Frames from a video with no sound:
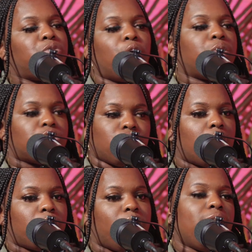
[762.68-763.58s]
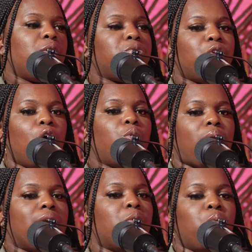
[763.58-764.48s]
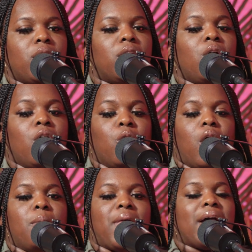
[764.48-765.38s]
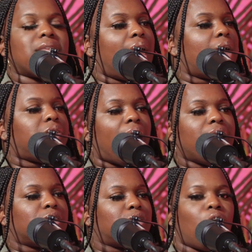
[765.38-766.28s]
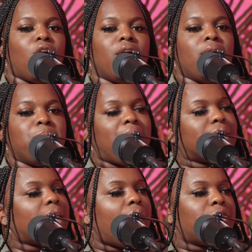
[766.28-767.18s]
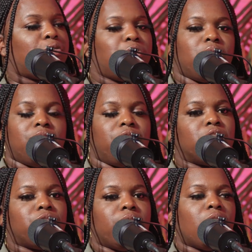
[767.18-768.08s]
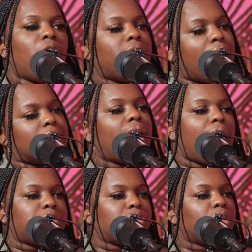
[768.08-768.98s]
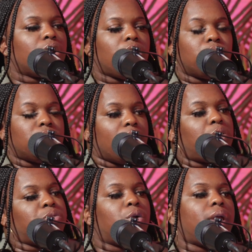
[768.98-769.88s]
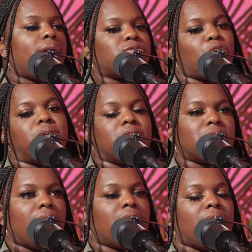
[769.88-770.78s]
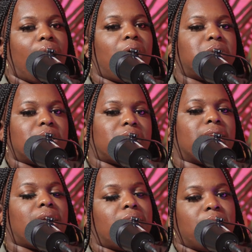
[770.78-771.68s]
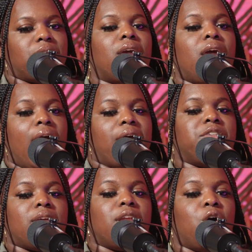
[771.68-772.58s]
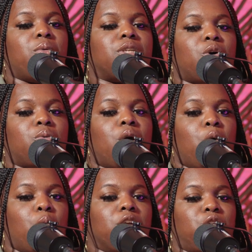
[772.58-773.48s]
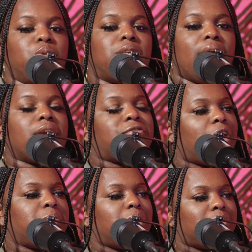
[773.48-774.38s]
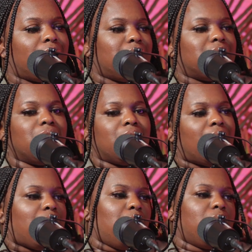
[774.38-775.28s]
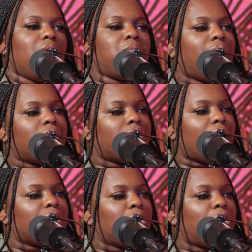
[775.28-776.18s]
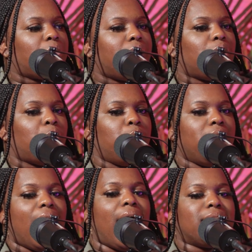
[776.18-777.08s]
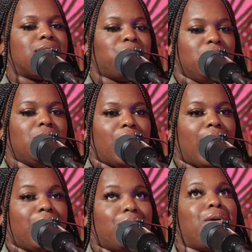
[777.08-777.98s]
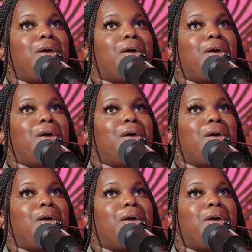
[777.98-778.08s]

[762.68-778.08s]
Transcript: know the struggle. They don't know like what not to have lights or not to have food in the refrigerator or not to have certain clothes. They don't know that. So it's just like now it's just like they give it they know it. So once you take it from them, they just looking like, okay, whatever, like, you know, but we had to really like